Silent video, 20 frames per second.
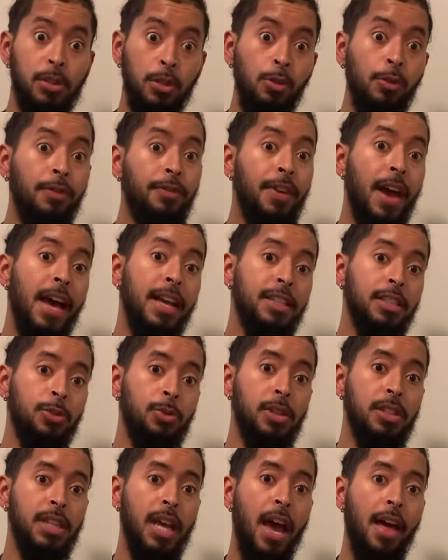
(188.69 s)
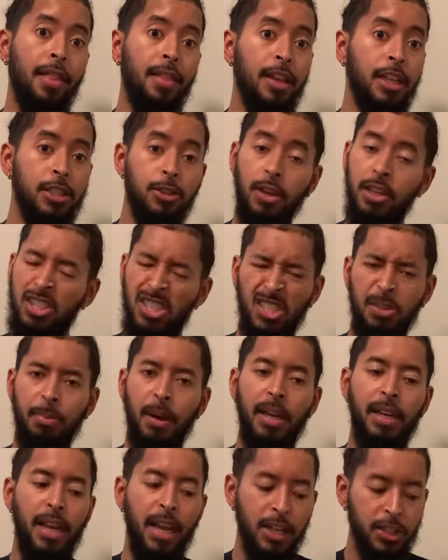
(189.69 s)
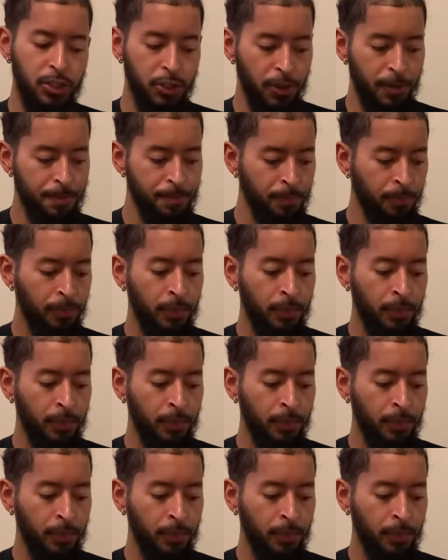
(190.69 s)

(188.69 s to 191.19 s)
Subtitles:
2 fast twitch athletes, right? Just by nature.